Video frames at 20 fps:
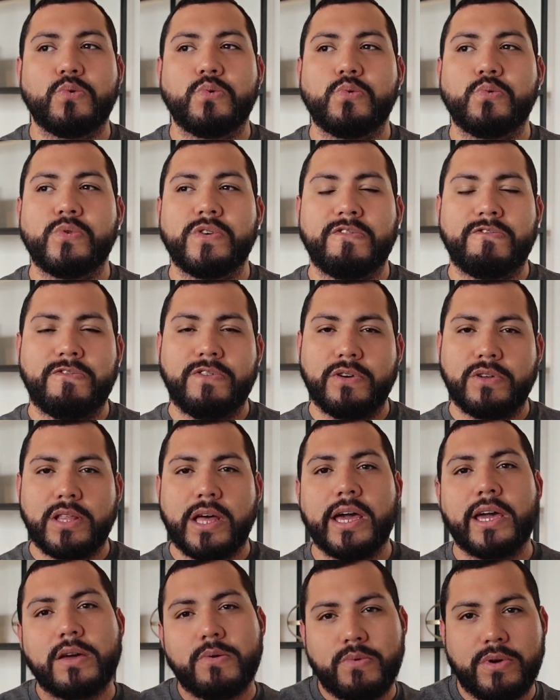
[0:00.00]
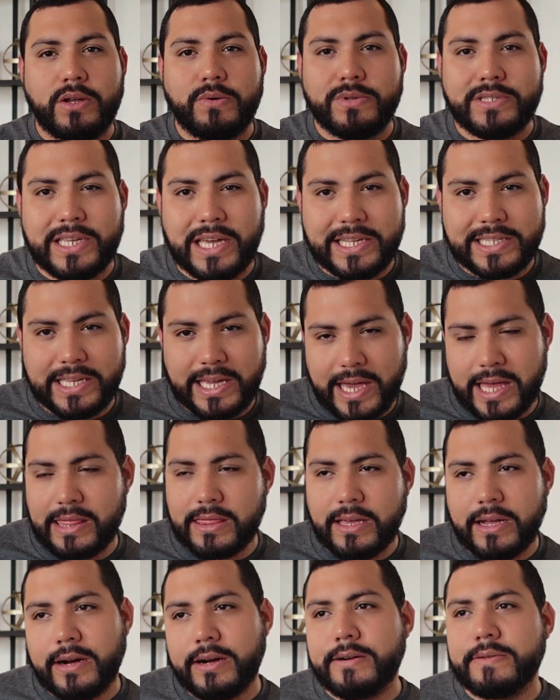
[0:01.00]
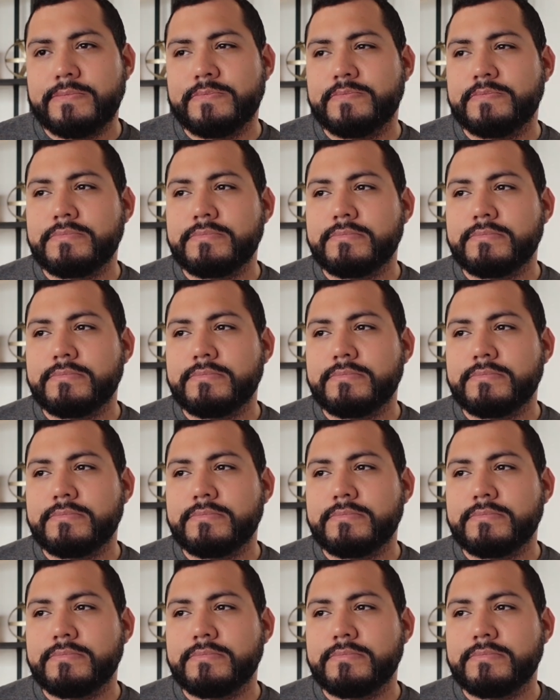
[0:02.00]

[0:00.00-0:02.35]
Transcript: would feel like and what it would take to get there.